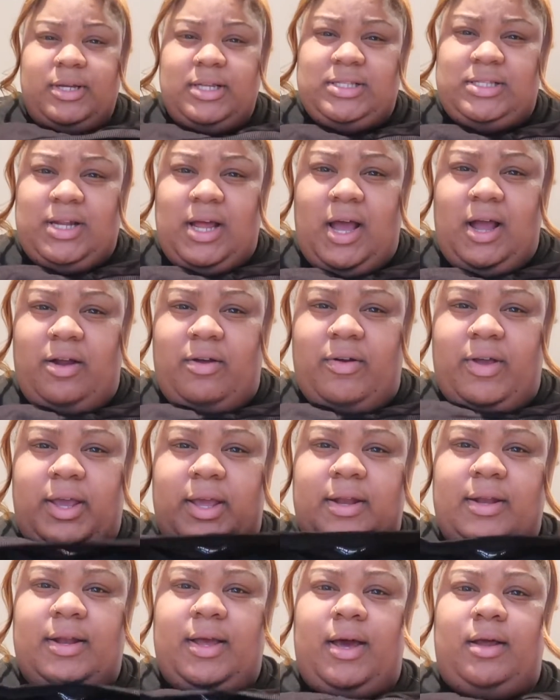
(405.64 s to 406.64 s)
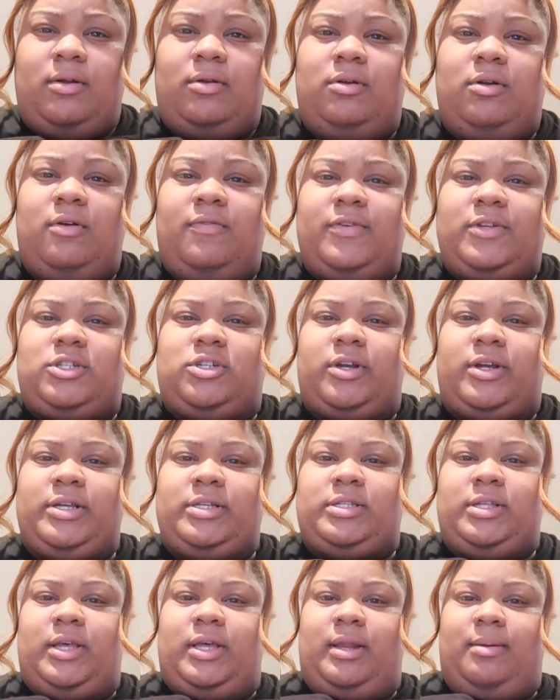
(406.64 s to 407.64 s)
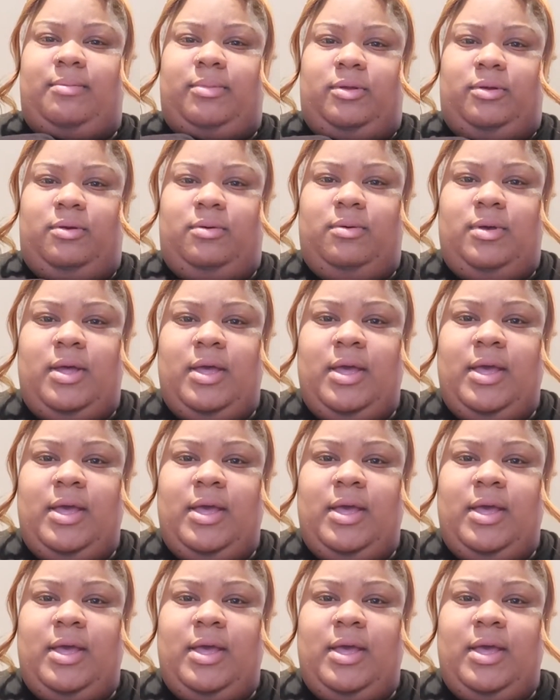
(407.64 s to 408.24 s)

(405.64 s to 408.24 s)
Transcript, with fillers: it's not green. I don't know if it's translating blue.